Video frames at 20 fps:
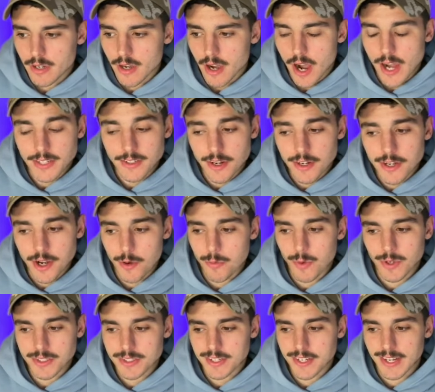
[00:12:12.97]
I don't know
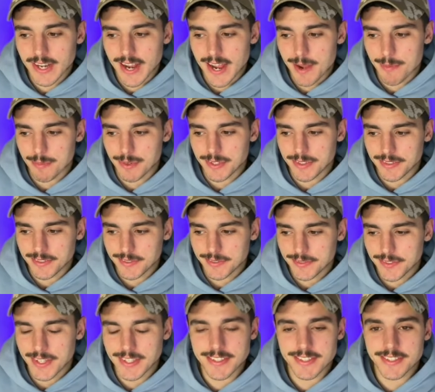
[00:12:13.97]
what's going to happen.
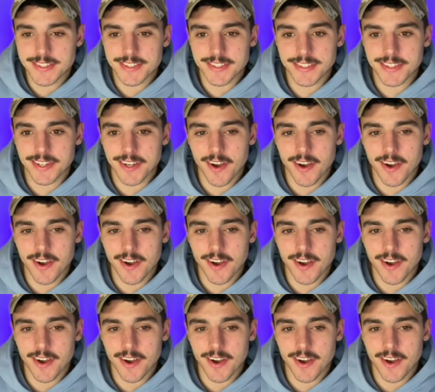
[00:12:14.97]
It's